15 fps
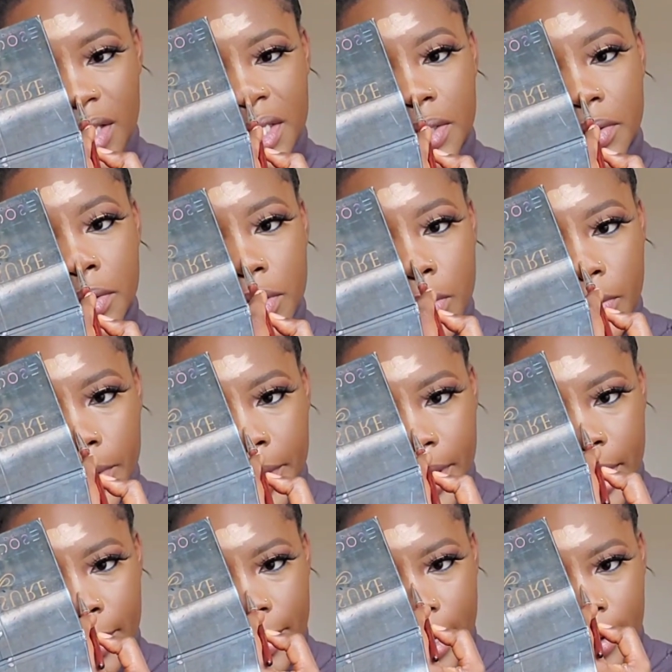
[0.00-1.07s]
So don't
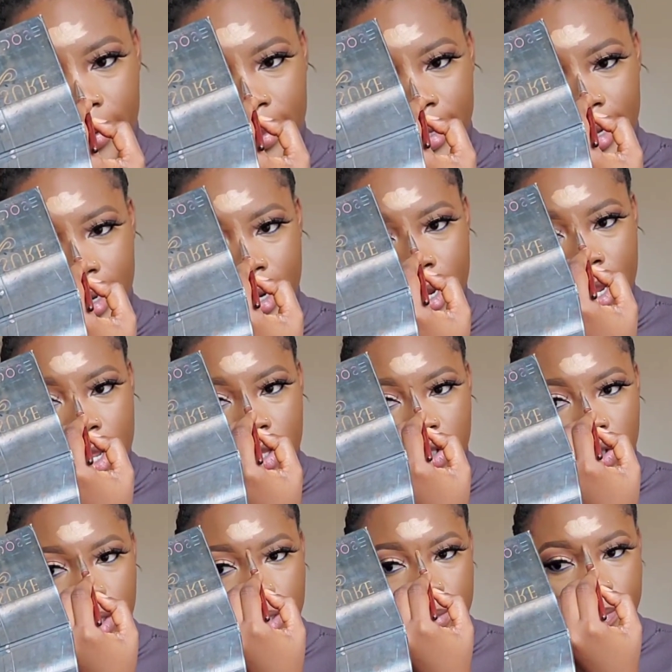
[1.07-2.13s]
worry about that.
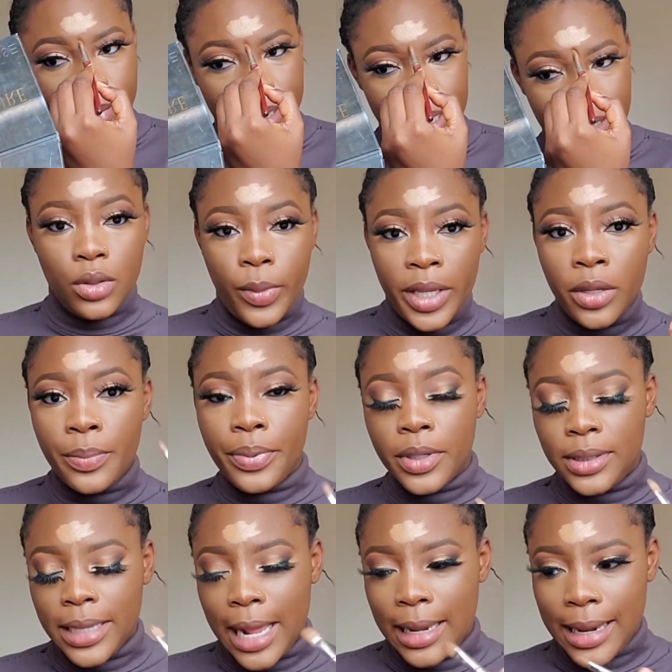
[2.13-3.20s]
Just blend. When you
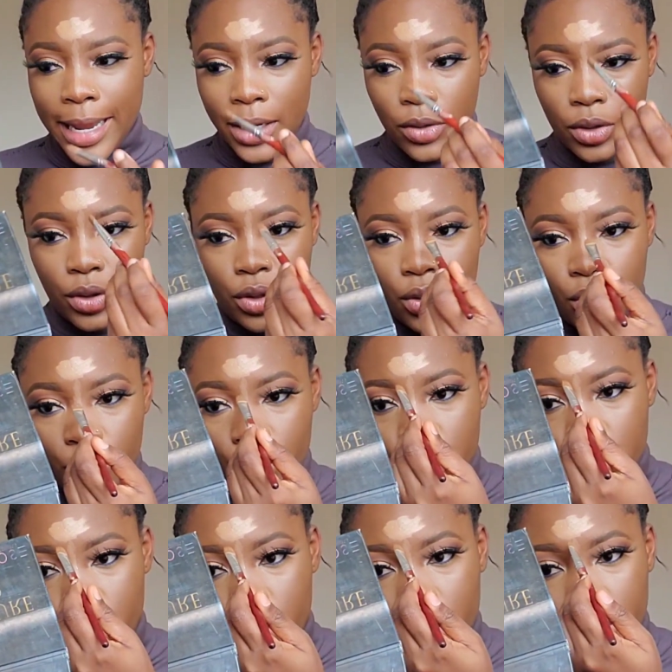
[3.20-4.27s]
put that line on your
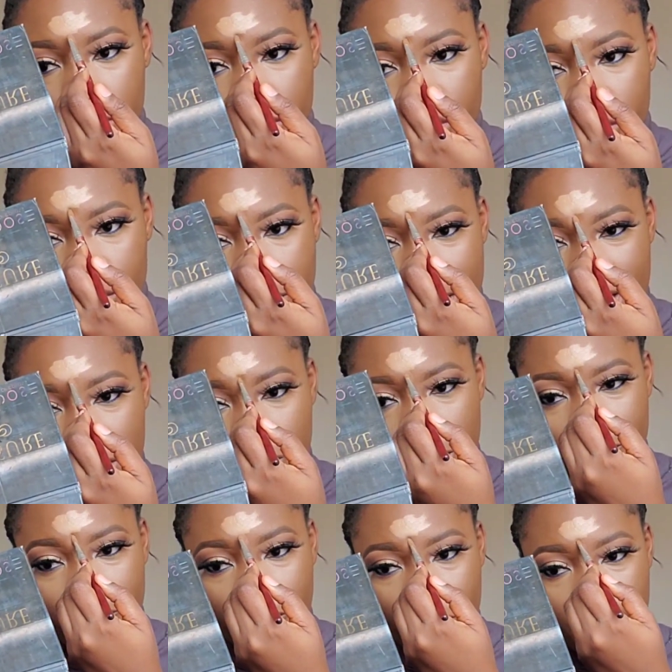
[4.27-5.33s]
nose, you want to try to
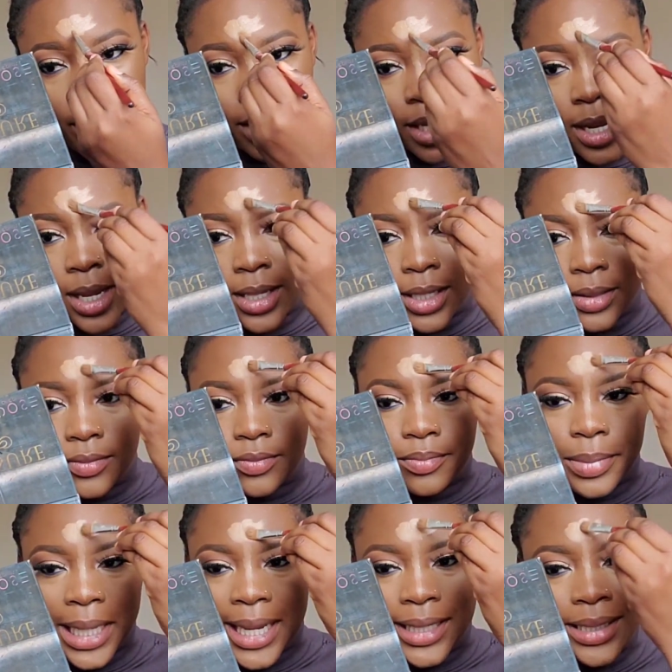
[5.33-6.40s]
avoid
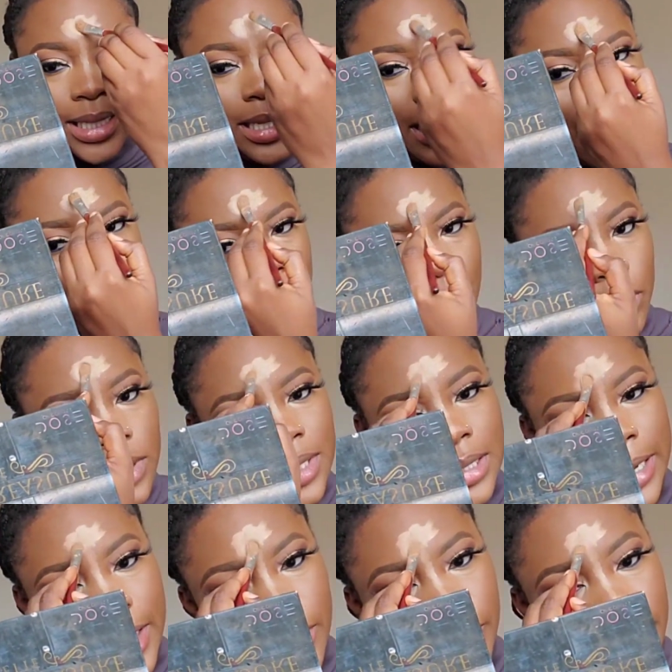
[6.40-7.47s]
blending
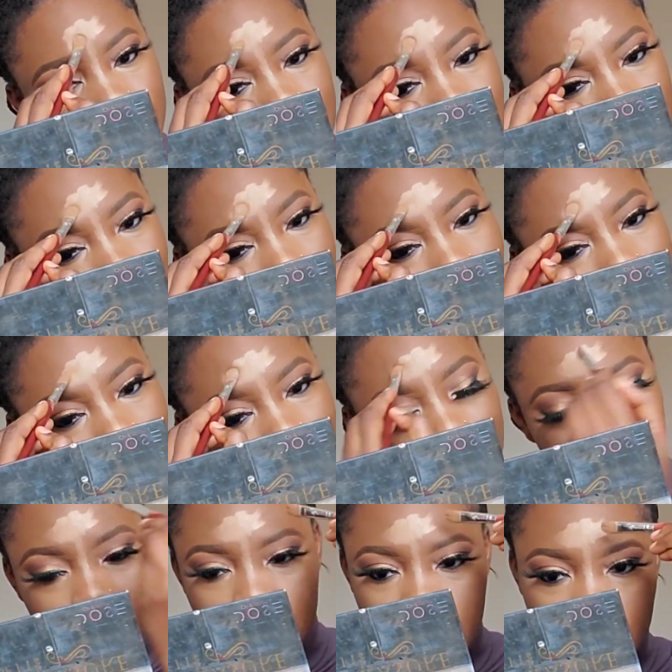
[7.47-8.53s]
outside of that
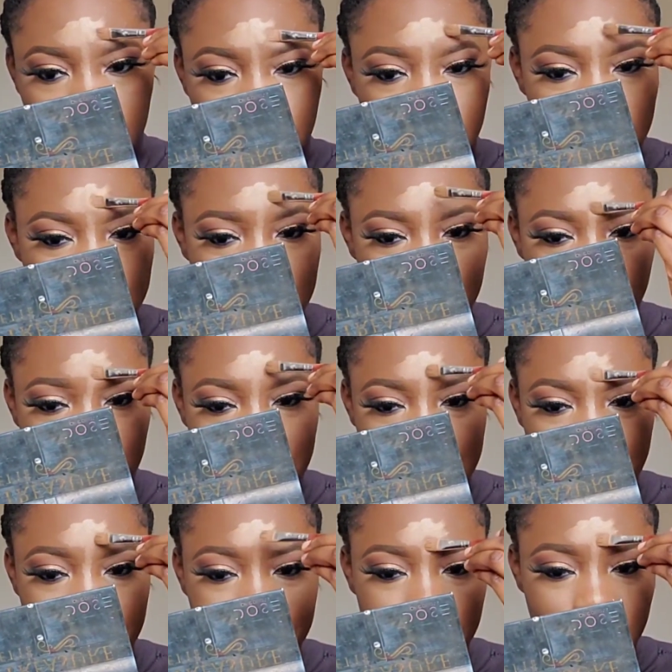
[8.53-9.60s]
line, you know, the slim
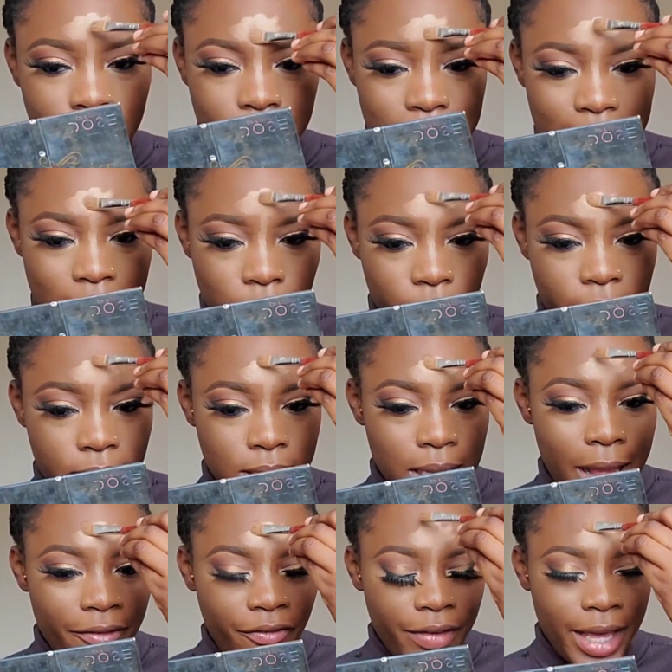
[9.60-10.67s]
line, because that's going
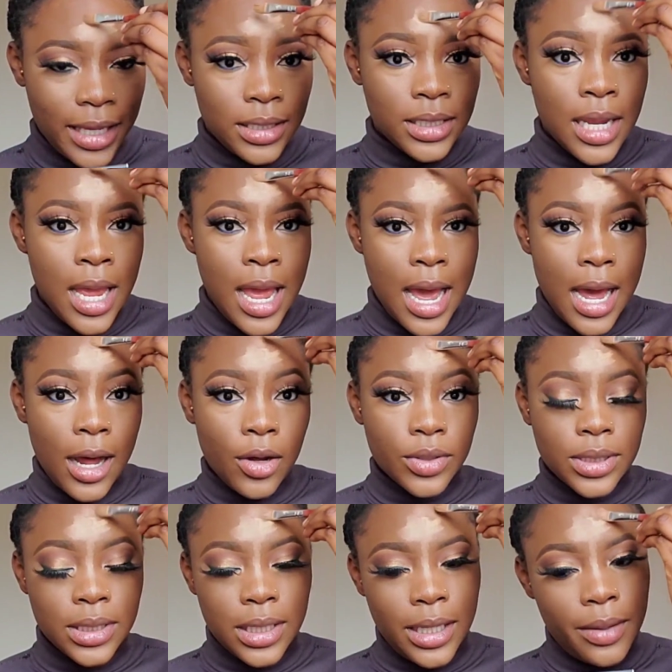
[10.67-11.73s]
to affect how
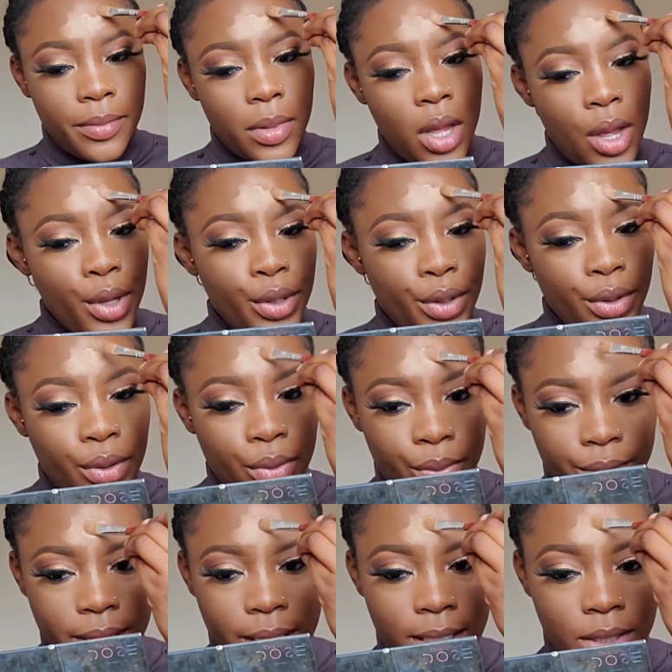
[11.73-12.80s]
slim your
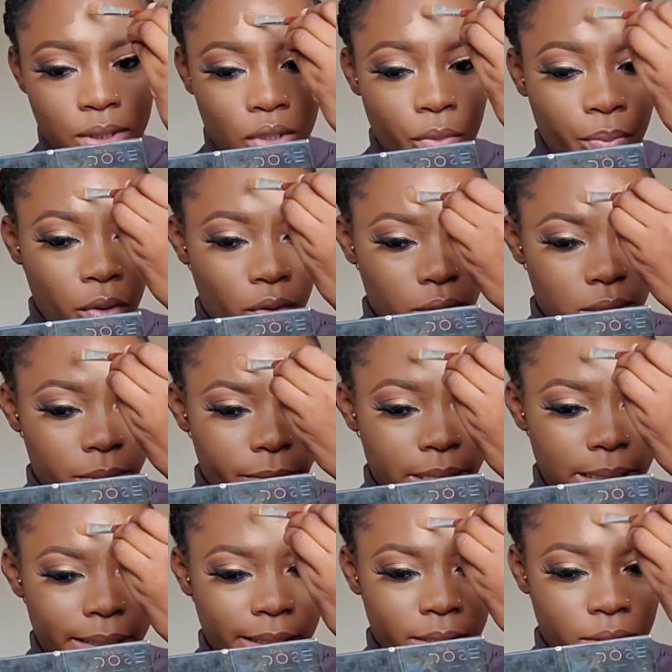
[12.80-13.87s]
nose ends up
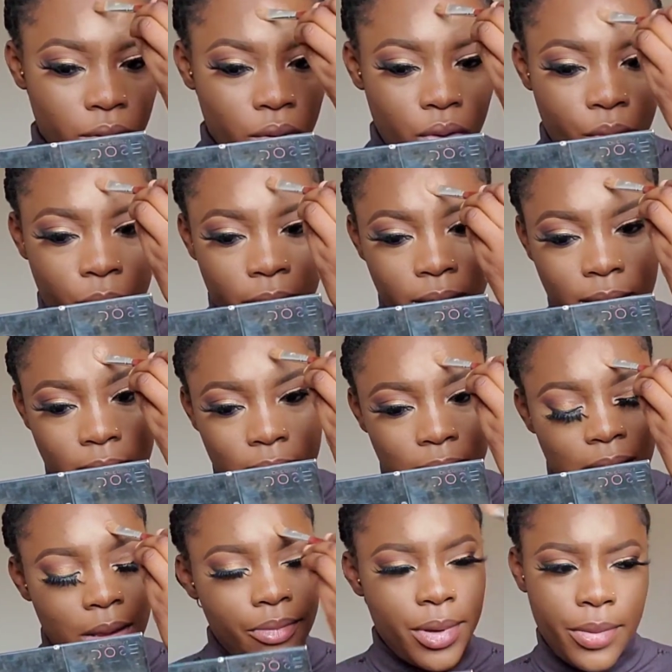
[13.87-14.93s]
ultimately. So you want to
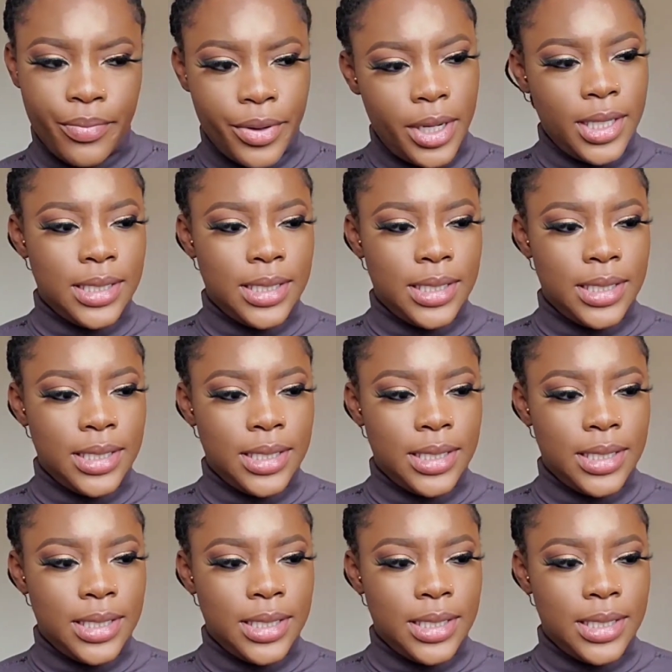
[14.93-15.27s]
keep it pretty